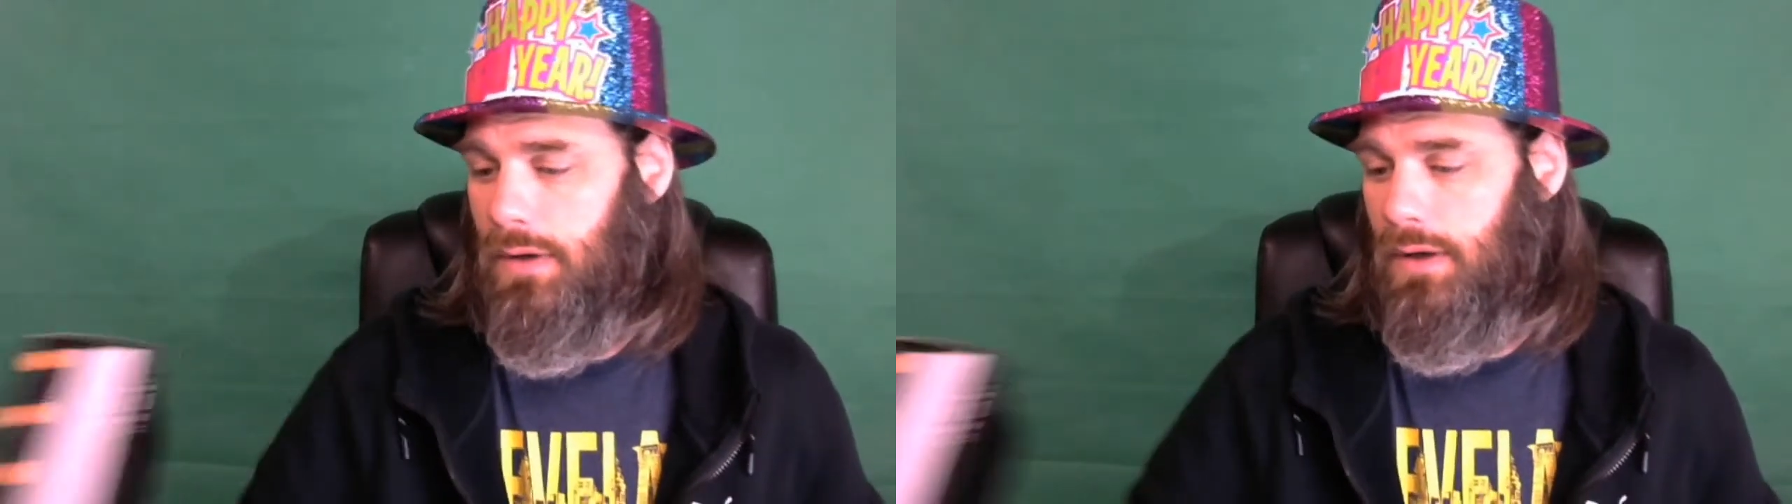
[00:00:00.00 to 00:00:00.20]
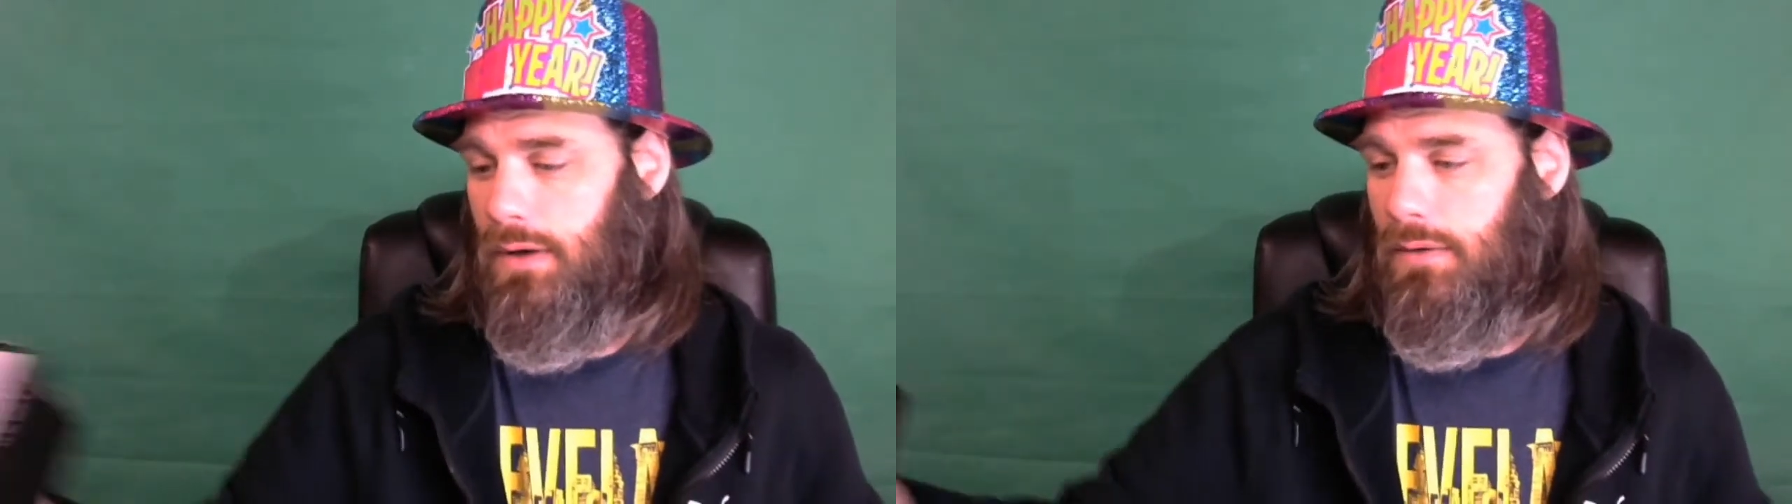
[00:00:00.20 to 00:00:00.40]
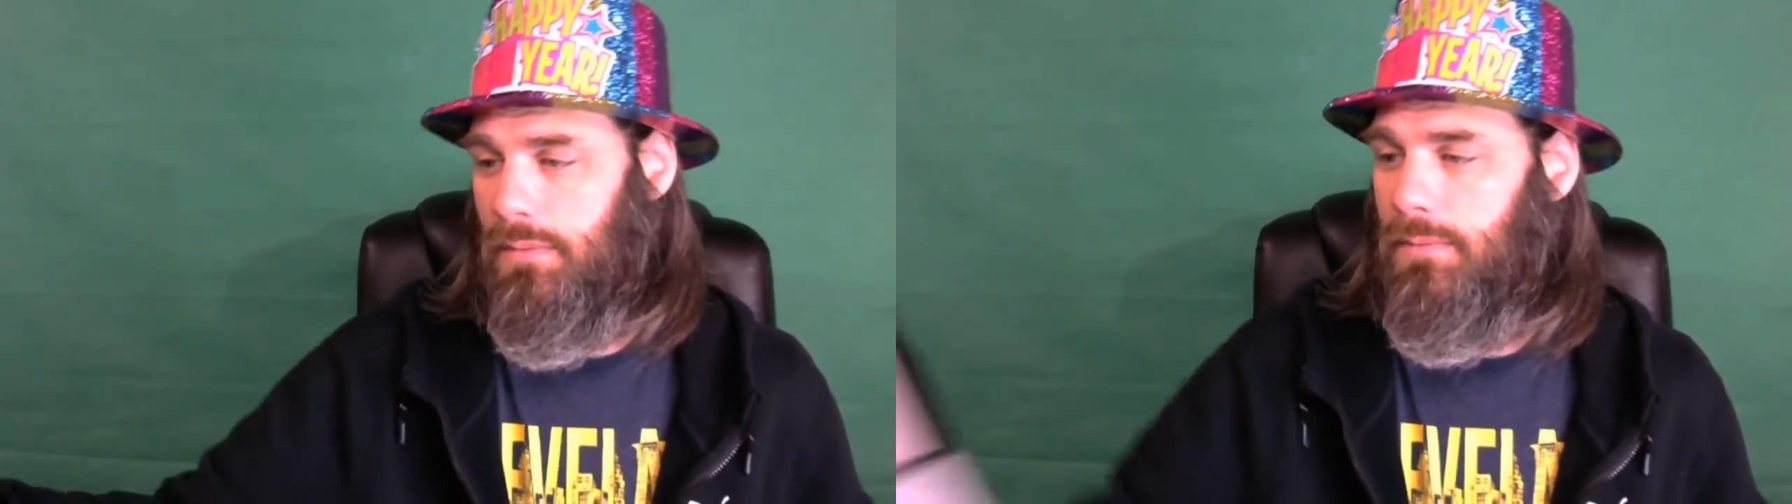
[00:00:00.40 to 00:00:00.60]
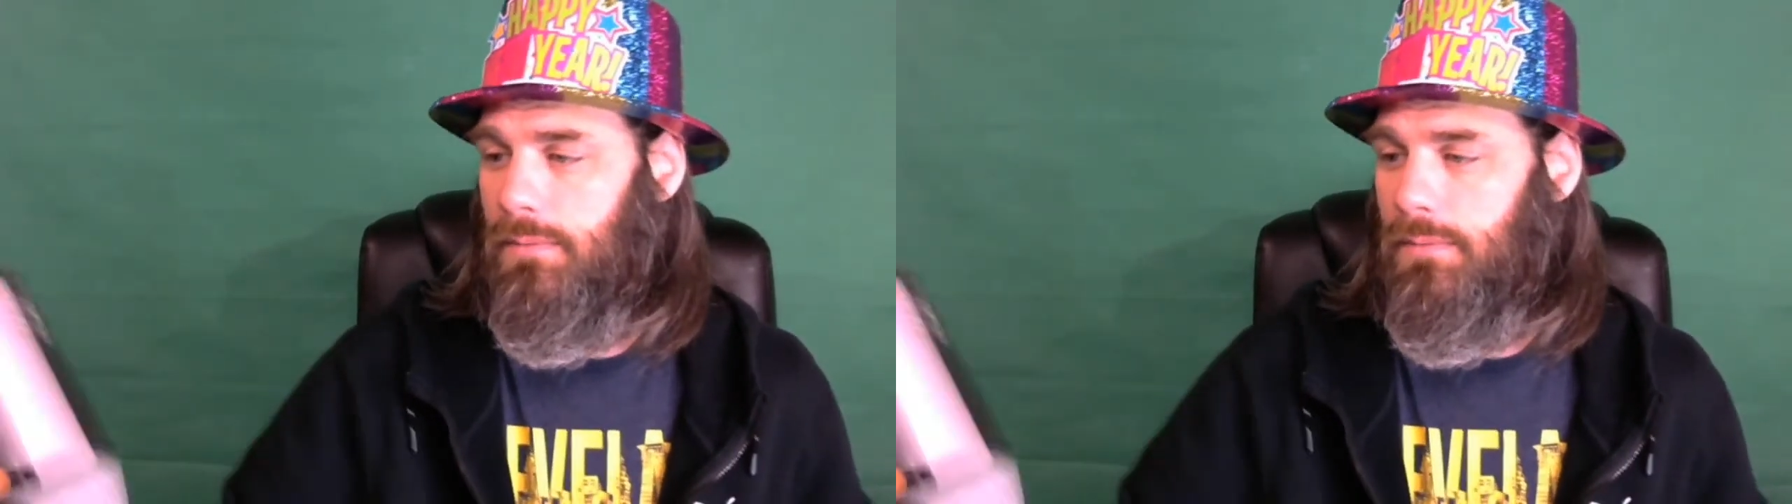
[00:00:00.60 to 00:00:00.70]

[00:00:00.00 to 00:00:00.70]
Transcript: here